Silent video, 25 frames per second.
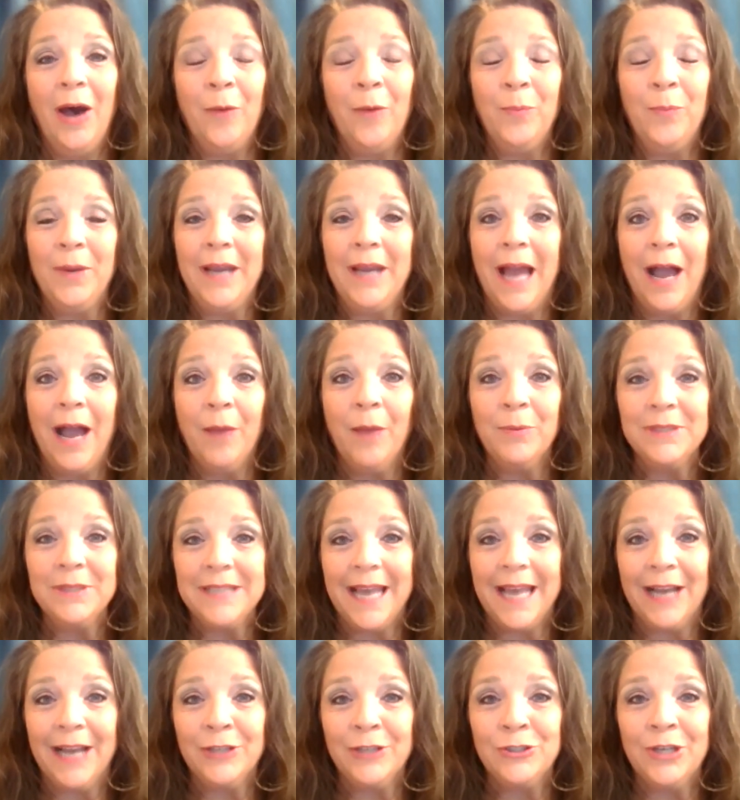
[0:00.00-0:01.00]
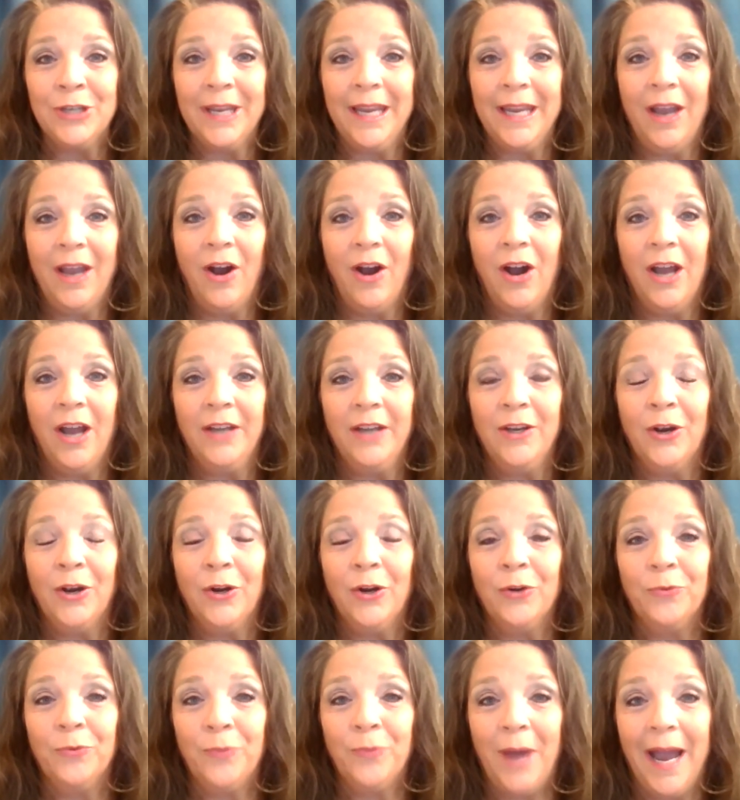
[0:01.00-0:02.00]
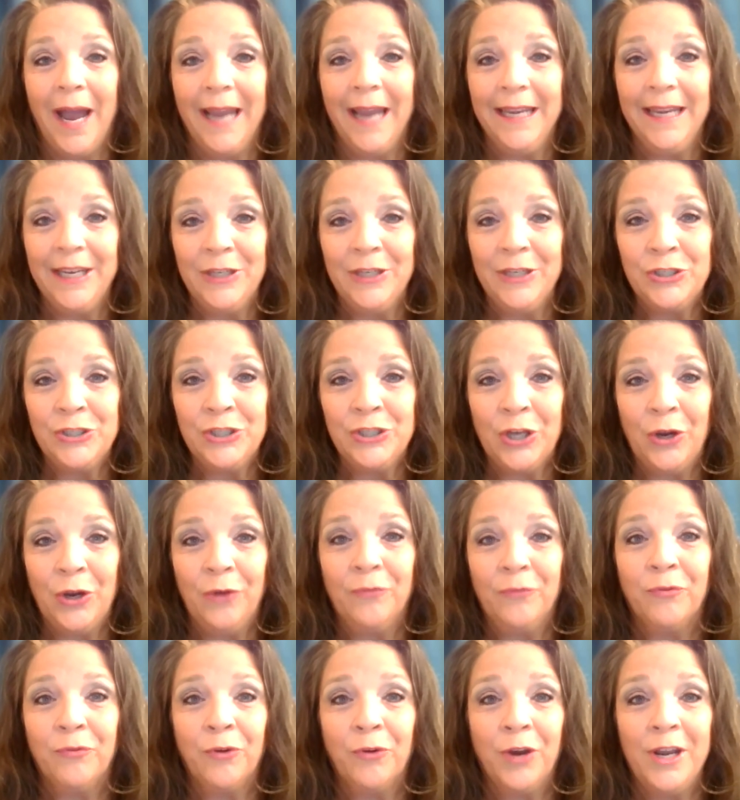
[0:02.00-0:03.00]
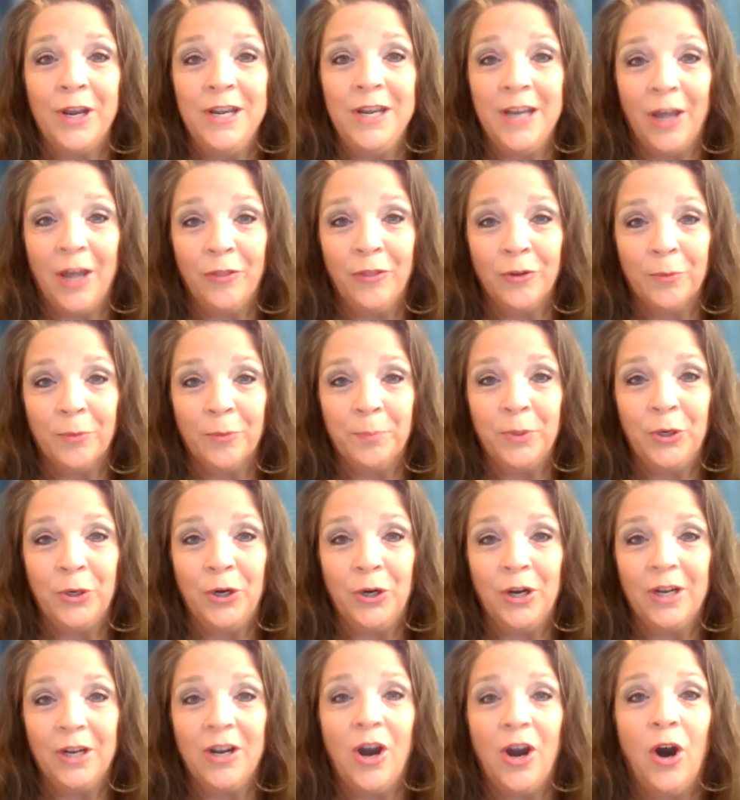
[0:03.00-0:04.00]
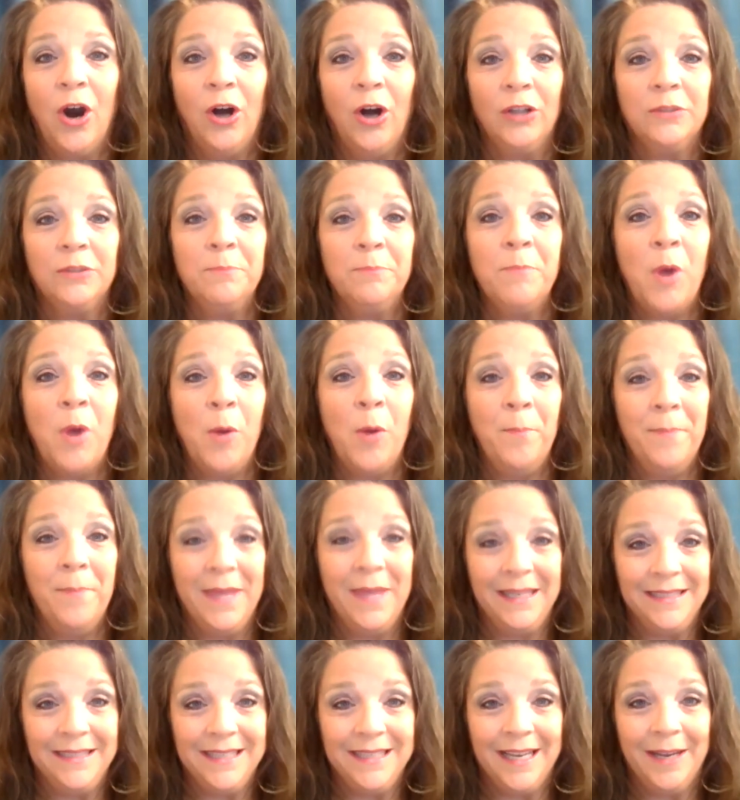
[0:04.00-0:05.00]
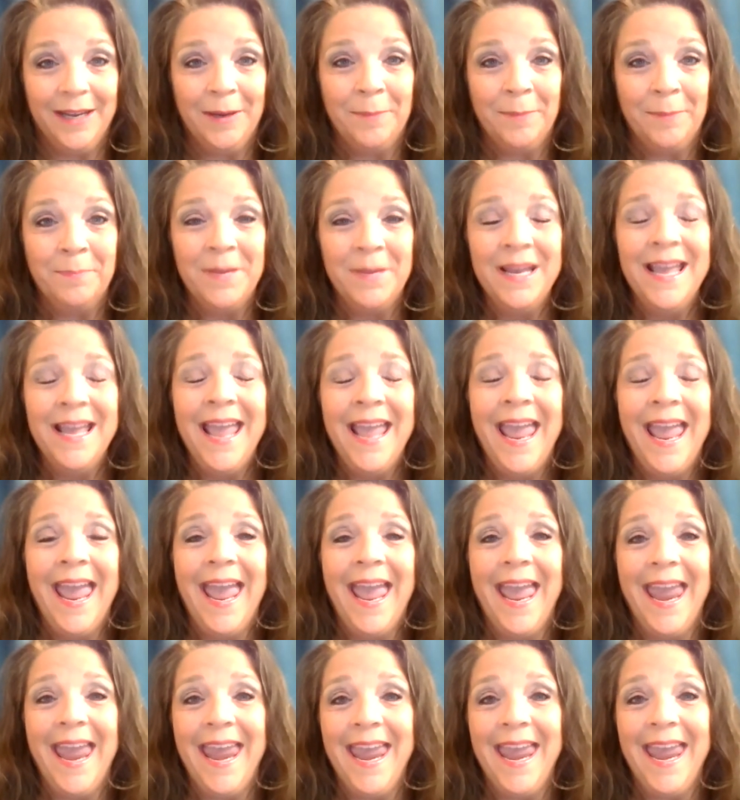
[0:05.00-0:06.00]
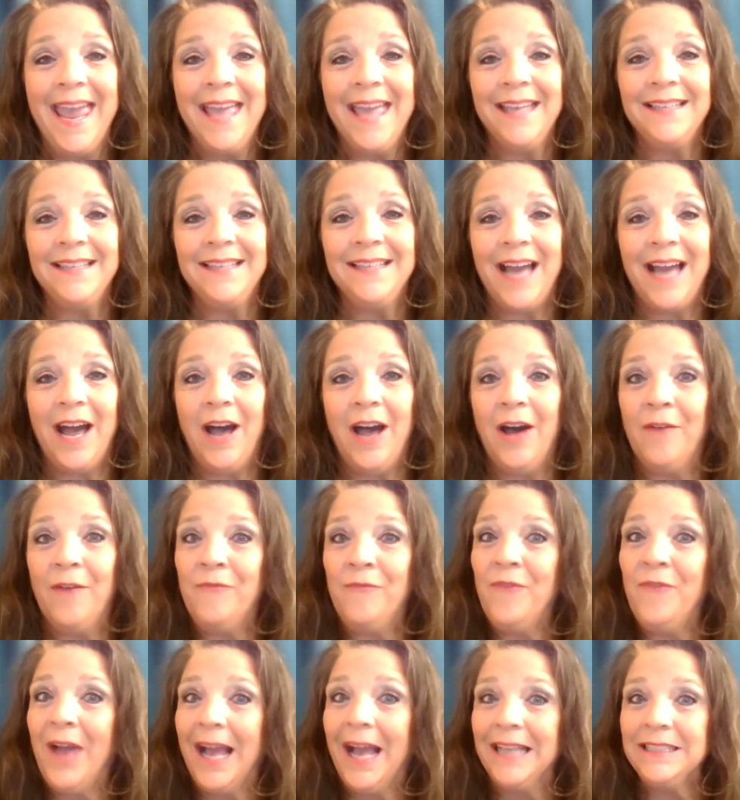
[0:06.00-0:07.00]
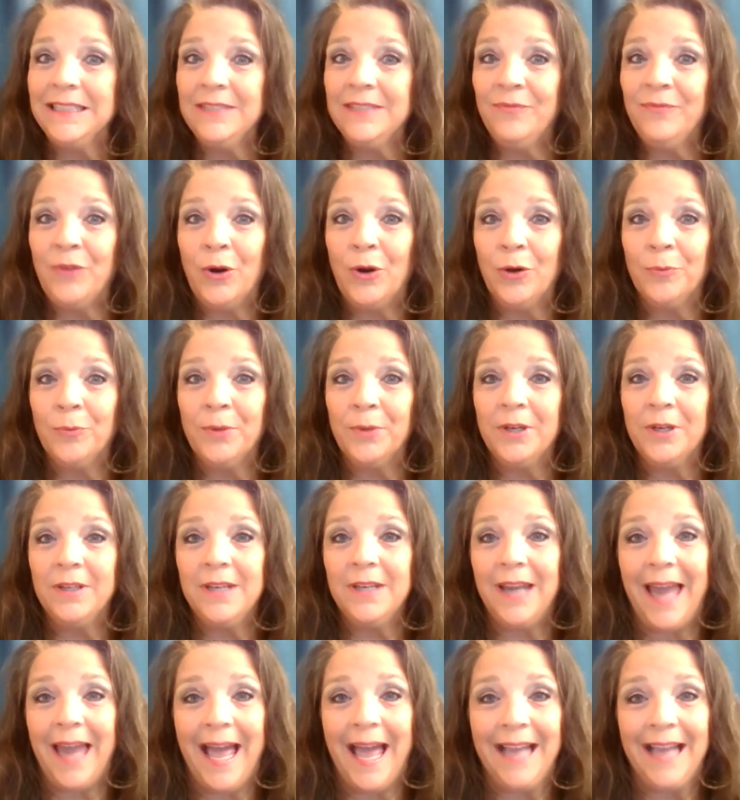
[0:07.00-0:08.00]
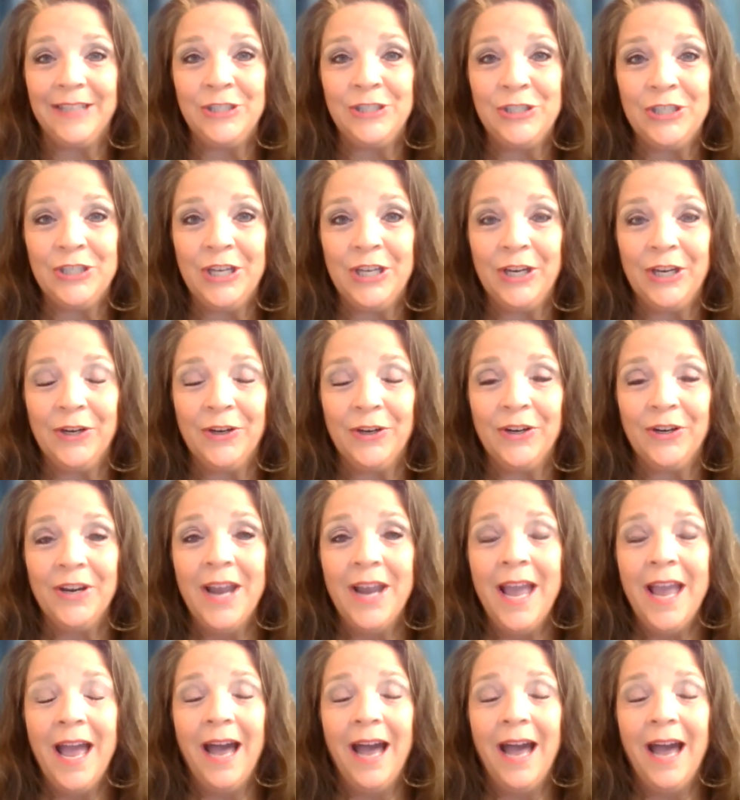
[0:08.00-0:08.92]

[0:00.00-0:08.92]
when I was actually on her writing show for another book called Momentum. And fast forward last year,